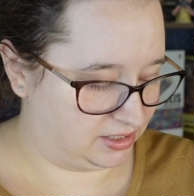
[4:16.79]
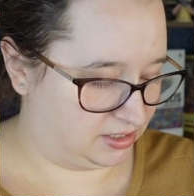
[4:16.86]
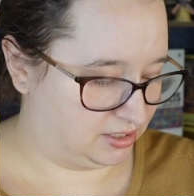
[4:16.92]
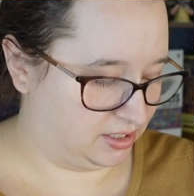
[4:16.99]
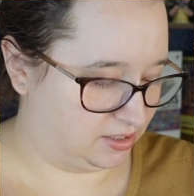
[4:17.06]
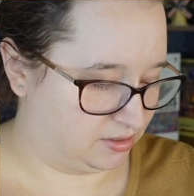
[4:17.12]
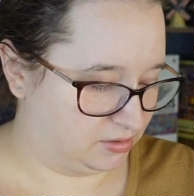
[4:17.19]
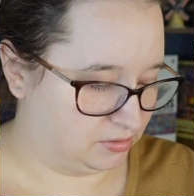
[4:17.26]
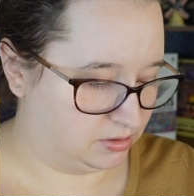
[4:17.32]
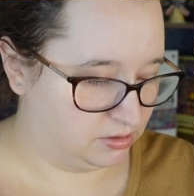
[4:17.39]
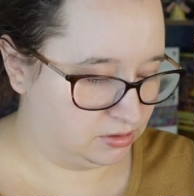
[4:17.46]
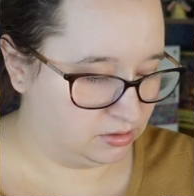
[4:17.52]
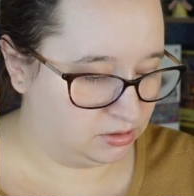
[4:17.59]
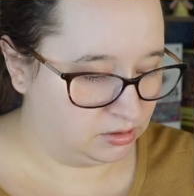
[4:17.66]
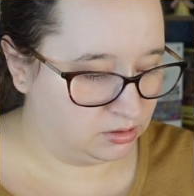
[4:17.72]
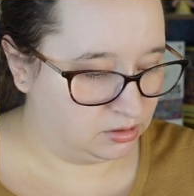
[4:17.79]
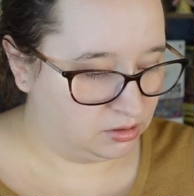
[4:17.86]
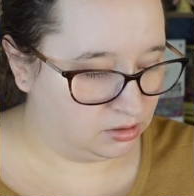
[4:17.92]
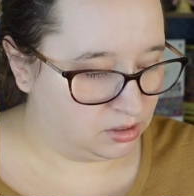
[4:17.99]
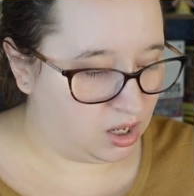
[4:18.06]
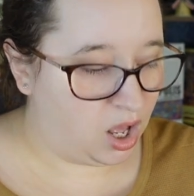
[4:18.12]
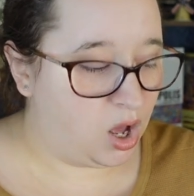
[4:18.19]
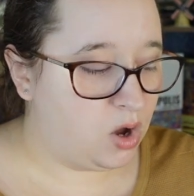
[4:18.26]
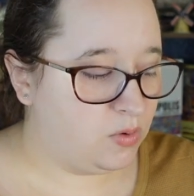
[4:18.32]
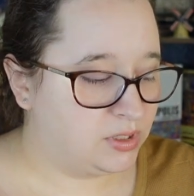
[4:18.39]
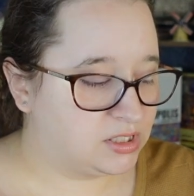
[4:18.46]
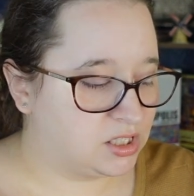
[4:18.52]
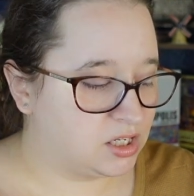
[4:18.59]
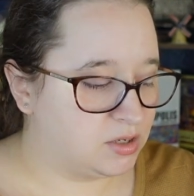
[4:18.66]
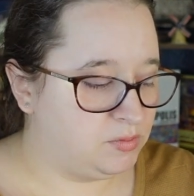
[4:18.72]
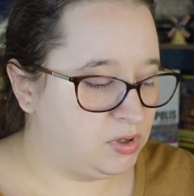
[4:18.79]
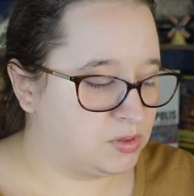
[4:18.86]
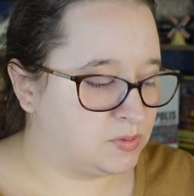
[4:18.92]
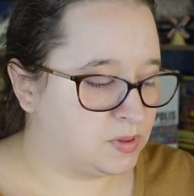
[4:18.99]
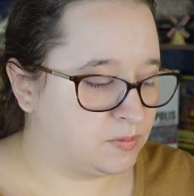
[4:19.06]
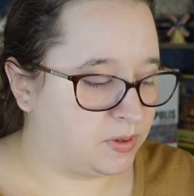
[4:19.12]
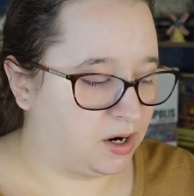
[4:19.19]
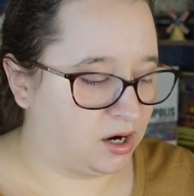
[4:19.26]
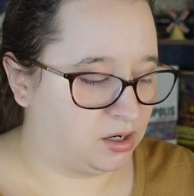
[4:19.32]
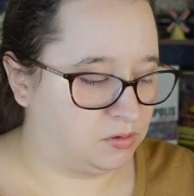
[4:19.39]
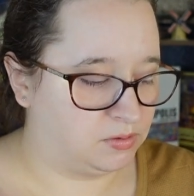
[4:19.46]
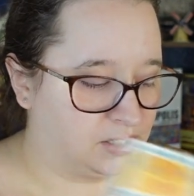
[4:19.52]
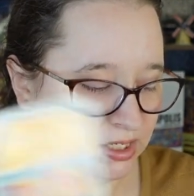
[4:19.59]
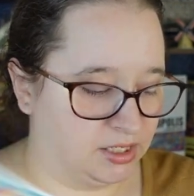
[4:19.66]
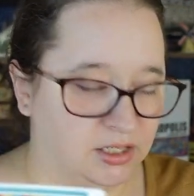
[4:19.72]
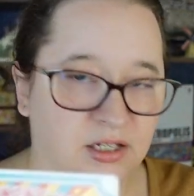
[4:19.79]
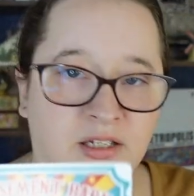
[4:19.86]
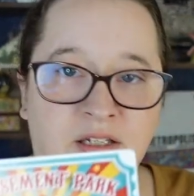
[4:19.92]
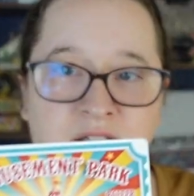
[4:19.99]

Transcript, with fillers: so... Oh, it's the amusement park one.